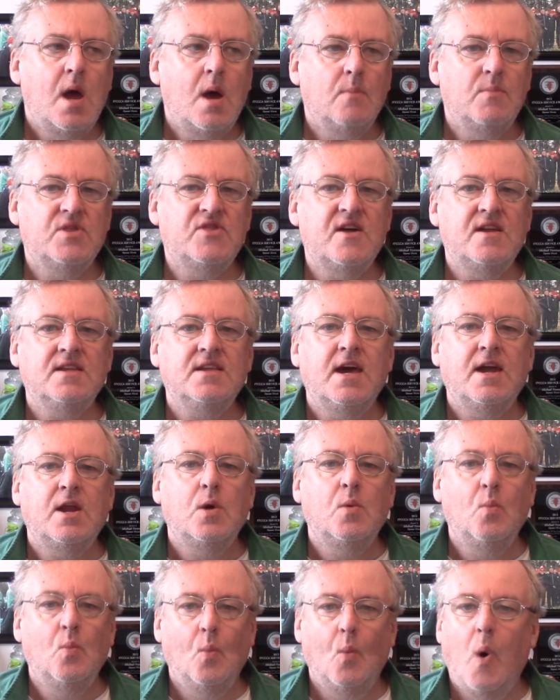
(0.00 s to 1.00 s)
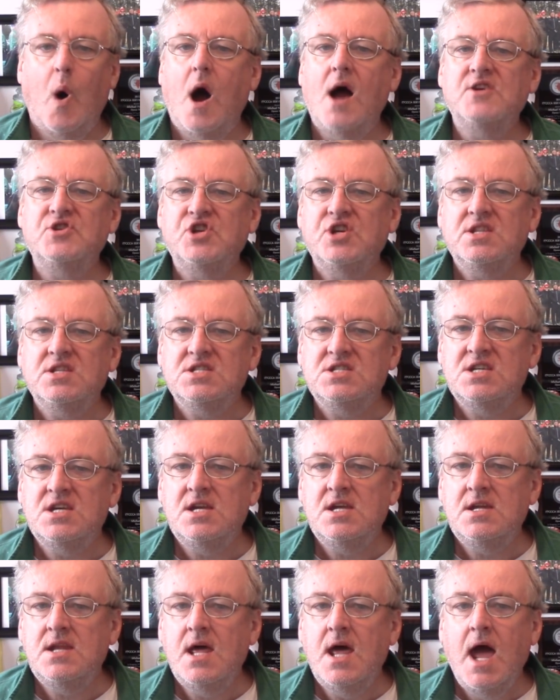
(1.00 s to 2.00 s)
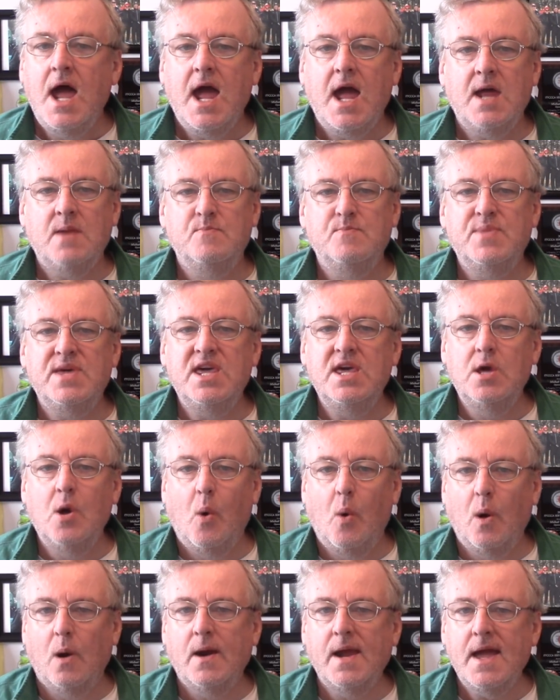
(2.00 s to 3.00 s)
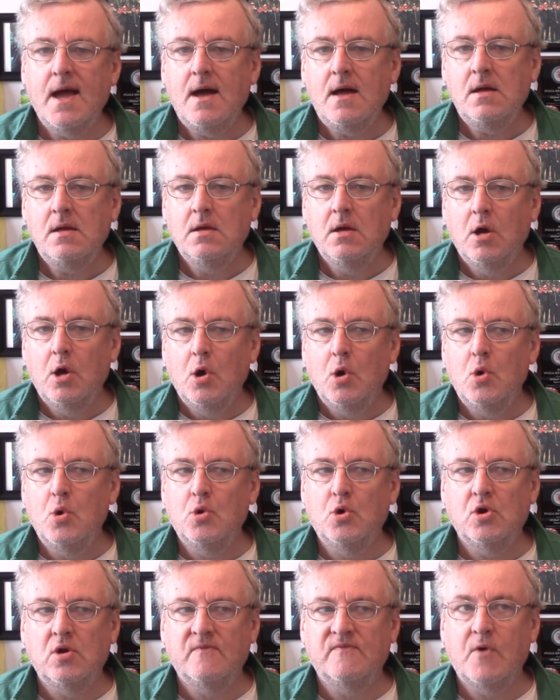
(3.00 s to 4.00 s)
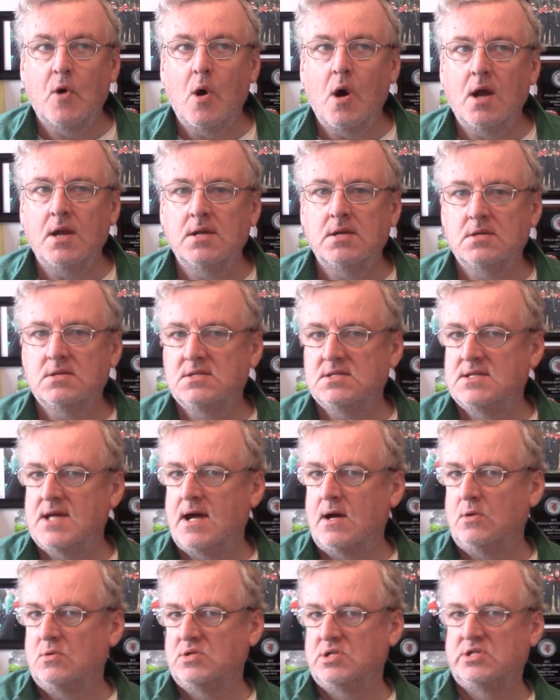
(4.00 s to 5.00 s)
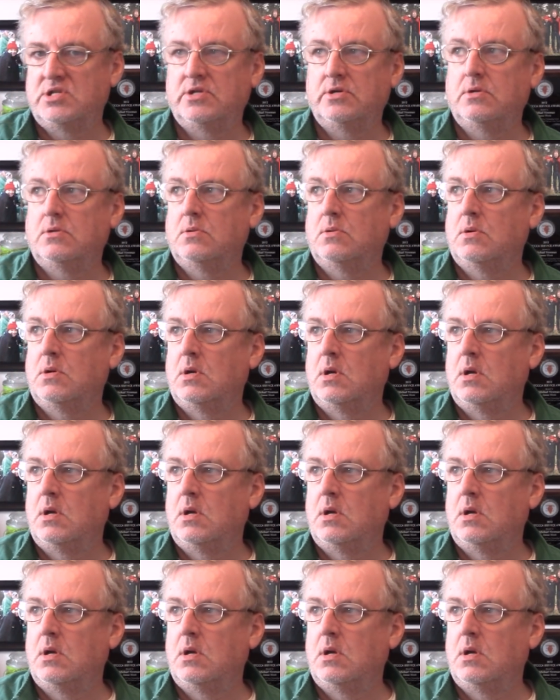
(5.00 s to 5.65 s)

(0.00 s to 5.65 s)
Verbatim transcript: But then getting Washington and Peoria, who could have gone down to,